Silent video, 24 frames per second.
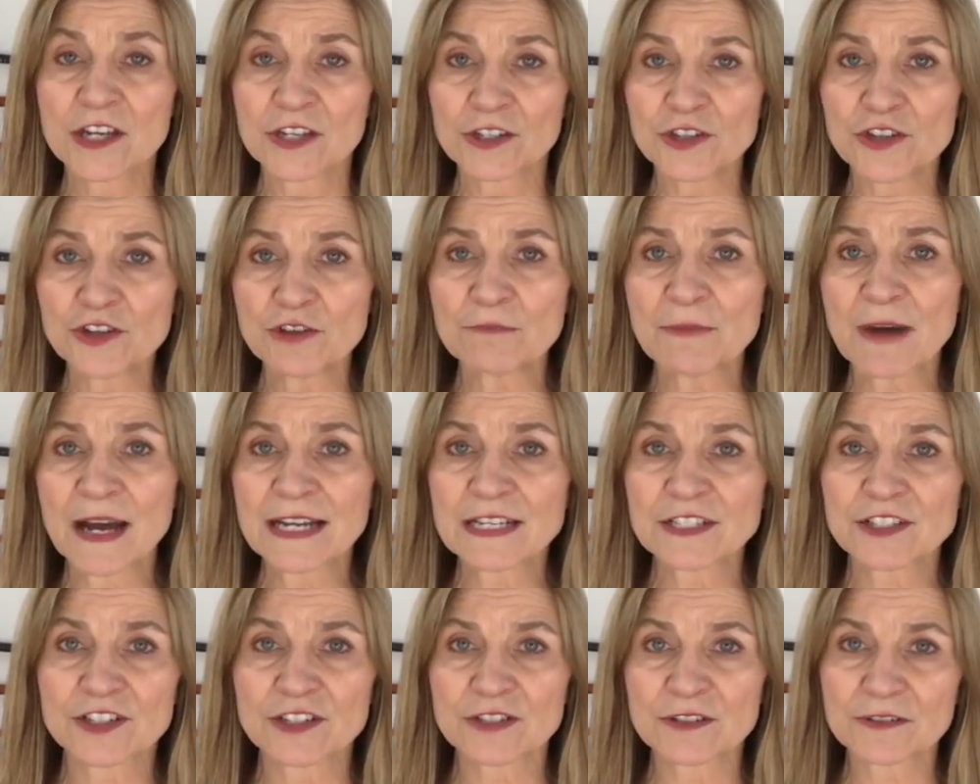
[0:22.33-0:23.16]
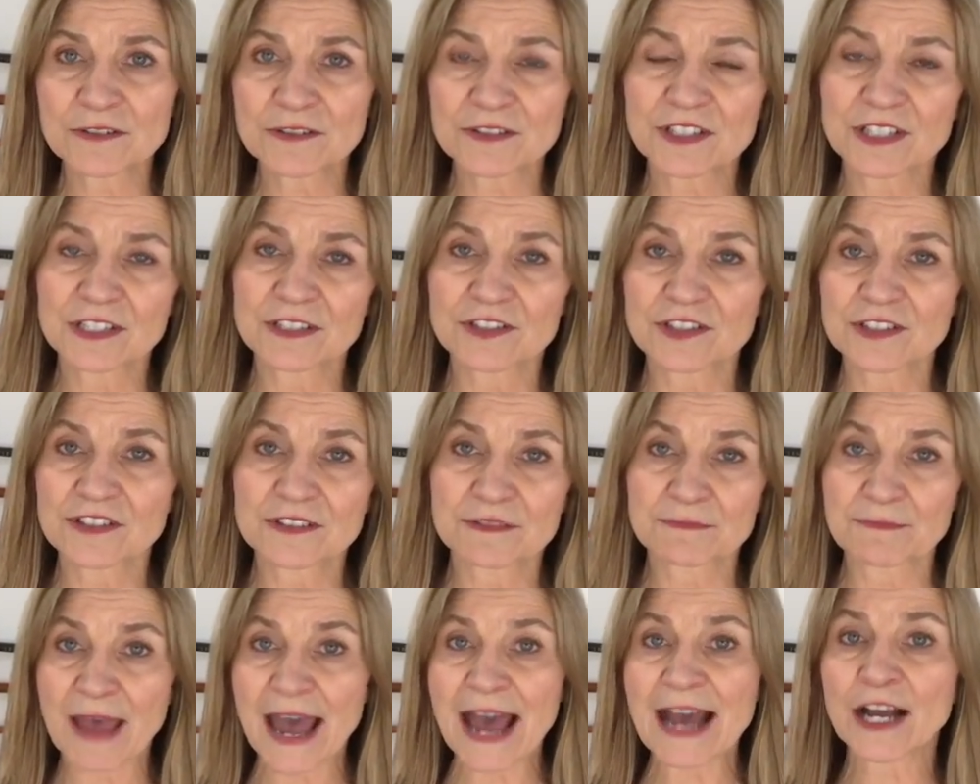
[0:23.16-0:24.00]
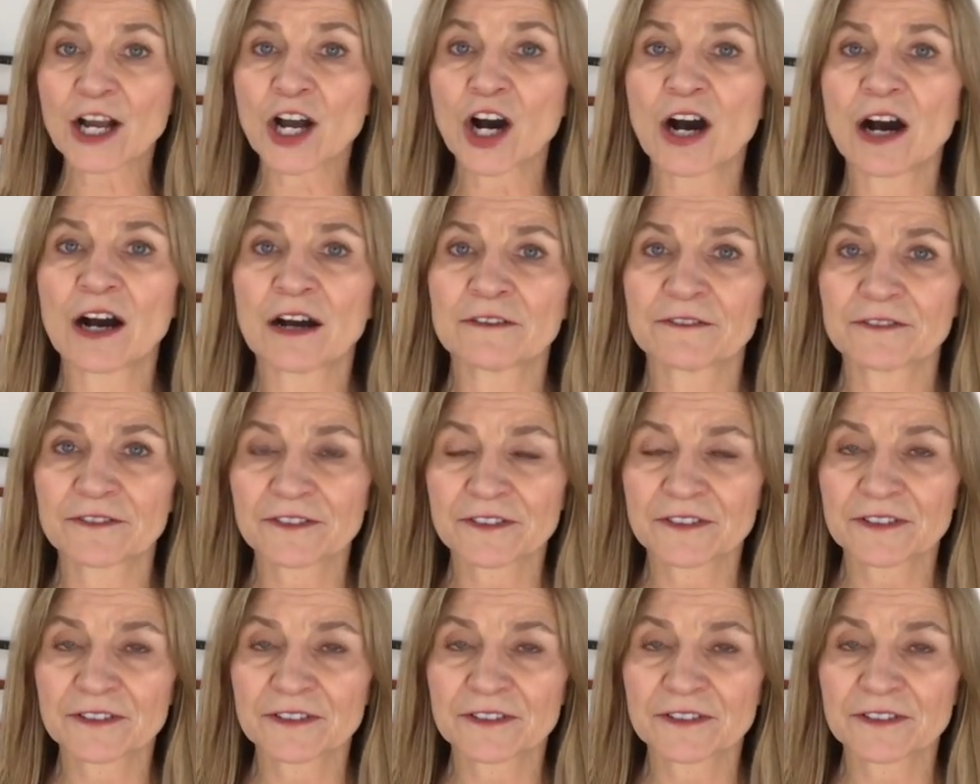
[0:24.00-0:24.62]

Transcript: You might choose to just back off.